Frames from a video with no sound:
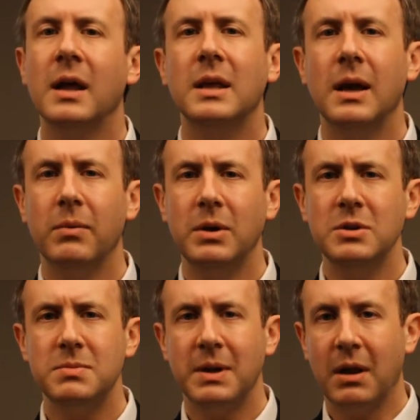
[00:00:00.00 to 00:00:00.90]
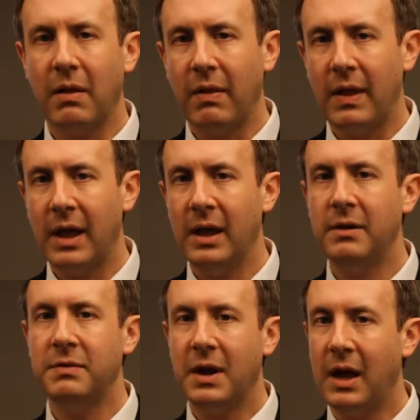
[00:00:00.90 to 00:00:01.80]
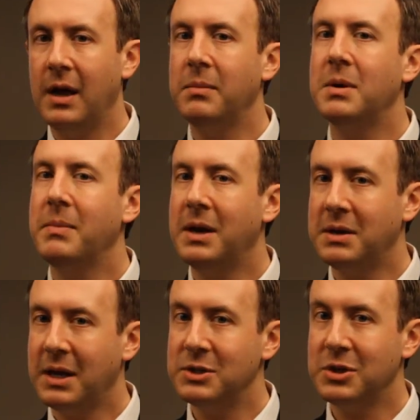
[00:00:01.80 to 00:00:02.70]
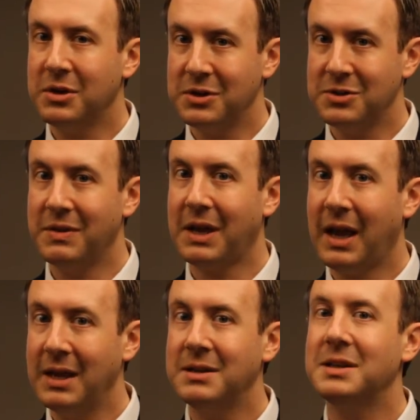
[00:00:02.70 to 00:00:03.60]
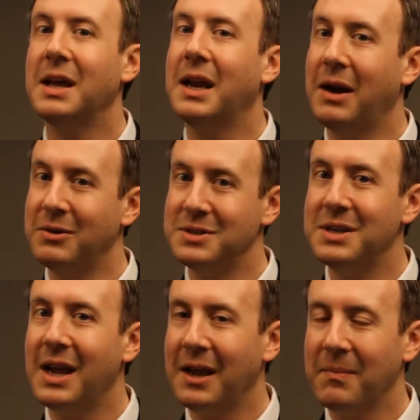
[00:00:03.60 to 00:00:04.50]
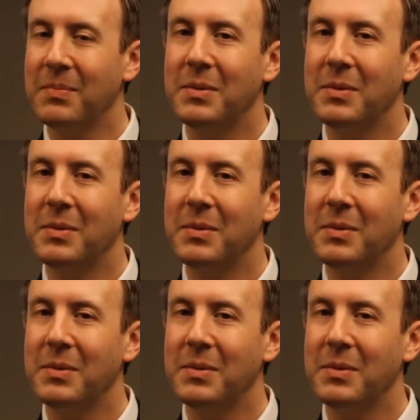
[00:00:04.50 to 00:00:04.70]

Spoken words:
yet when you spend a lot of time in a meditation cushion, like 8 to 10 hours a day,